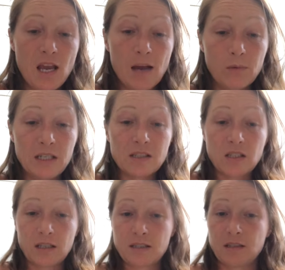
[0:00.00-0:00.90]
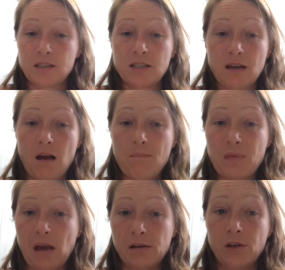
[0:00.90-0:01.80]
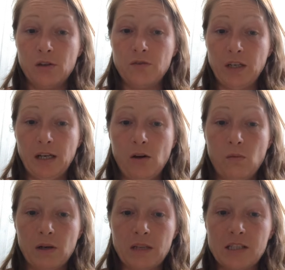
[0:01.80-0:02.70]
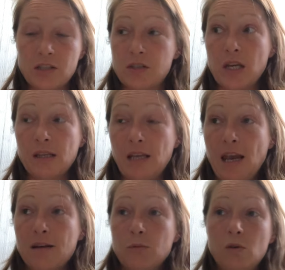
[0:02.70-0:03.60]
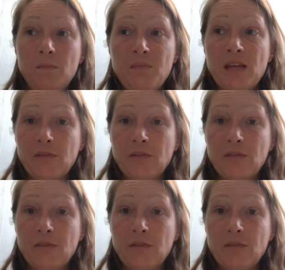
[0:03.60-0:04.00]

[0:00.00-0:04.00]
And we discussed this um, on another video where they just take the animal,